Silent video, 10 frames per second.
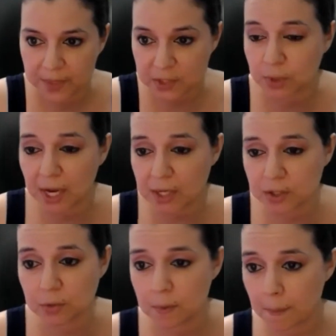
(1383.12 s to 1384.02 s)
That's what I
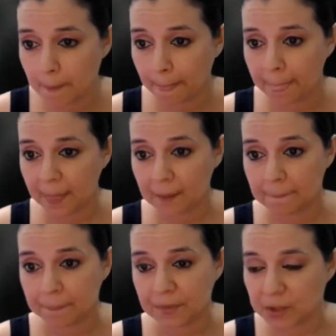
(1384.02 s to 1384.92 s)
do.
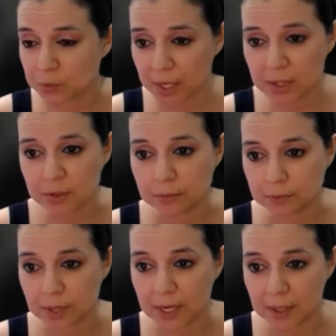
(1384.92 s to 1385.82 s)
That's what I do,
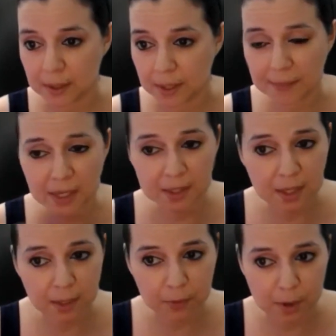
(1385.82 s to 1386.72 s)
right? And I'm not in
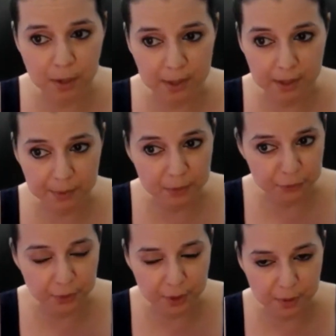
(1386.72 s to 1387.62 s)
network marketing. I'm in
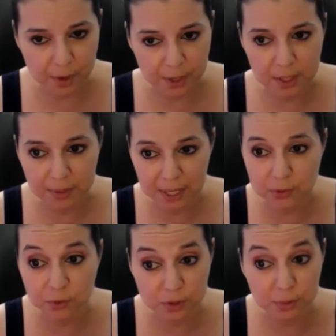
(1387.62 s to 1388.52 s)
affiliate marketing, but I
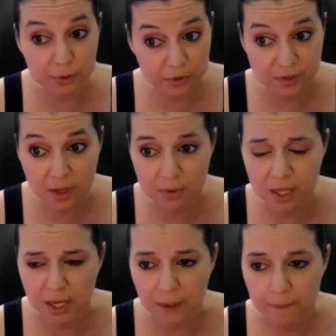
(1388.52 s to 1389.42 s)
do similarly the same
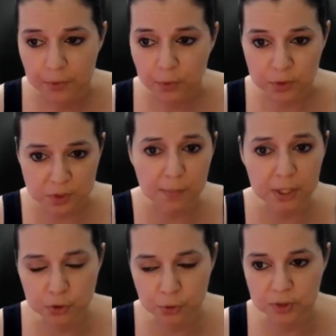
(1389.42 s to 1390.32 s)
thing. When
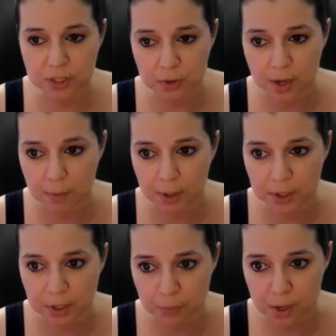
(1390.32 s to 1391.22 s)
somebody joins the Internet
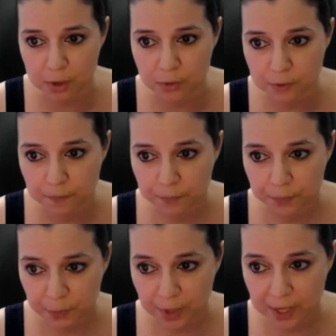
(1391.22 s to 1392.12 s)
Marketing Pros,
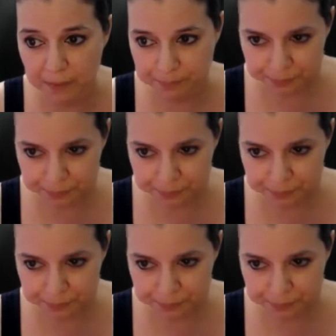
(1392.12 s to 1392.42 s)
right?